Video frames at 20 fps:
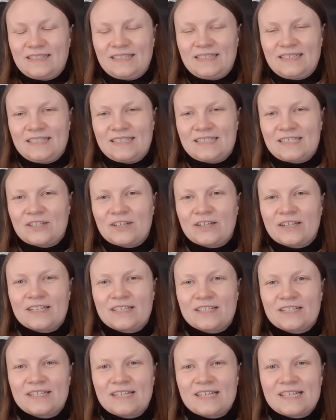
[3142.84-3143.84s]
it's not
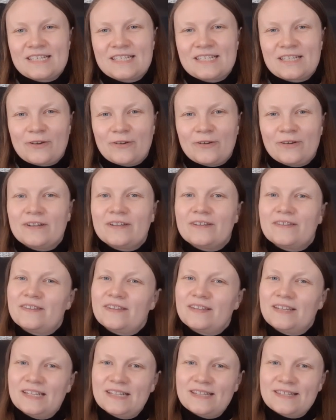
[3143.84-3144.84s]
necessarily the
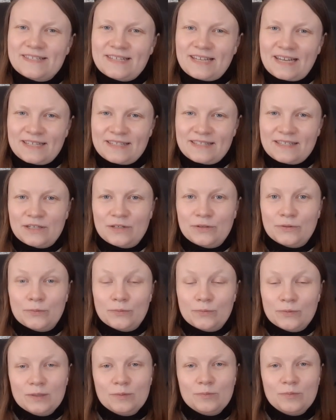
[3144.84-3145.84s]
needle size that you
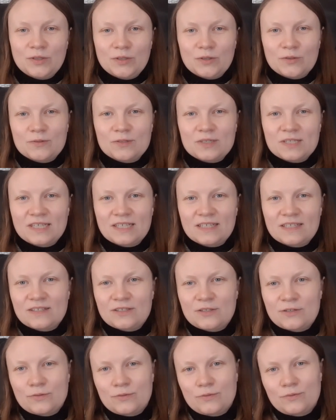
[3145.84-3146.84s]
will be using
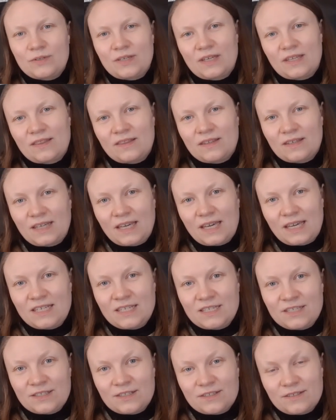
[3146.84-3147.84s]
to get the
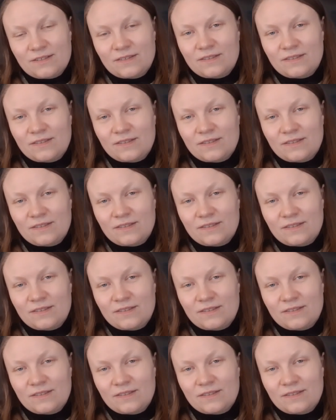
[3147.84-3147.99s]
gauge